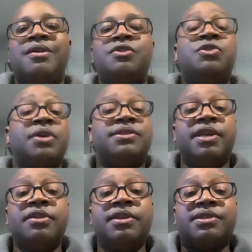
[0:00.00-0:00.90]
To
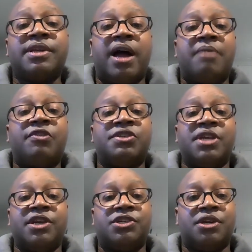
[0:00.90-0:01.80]
continue this
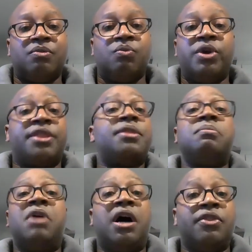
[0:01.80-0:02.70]
conversation with
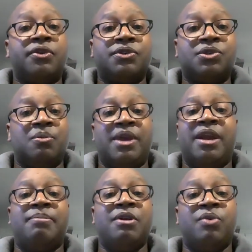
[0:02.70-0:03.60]
others who may not
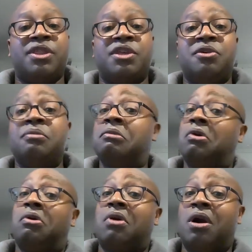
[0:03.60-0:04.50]
be with you
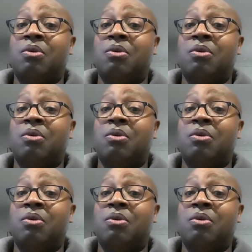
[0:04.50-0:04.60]
or are